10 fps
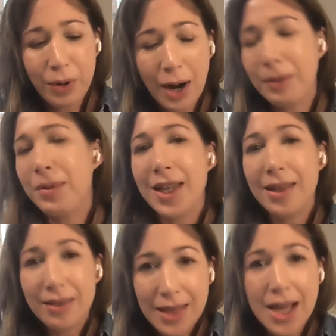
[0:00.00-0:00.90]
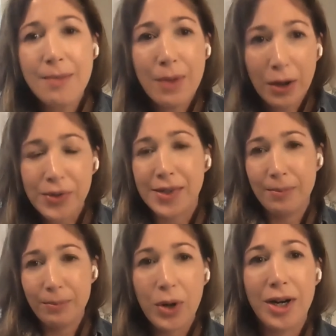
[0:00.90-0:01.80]
probably the most
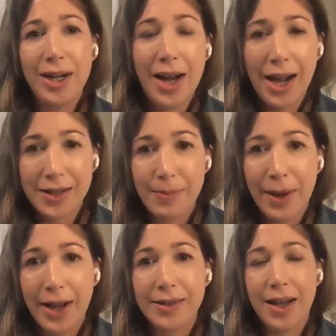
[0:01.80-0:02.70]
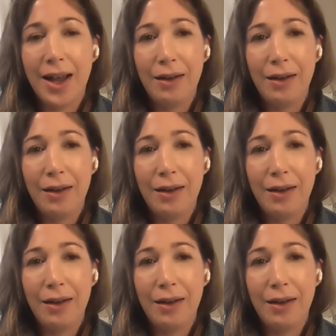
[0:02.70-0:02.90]
important aspect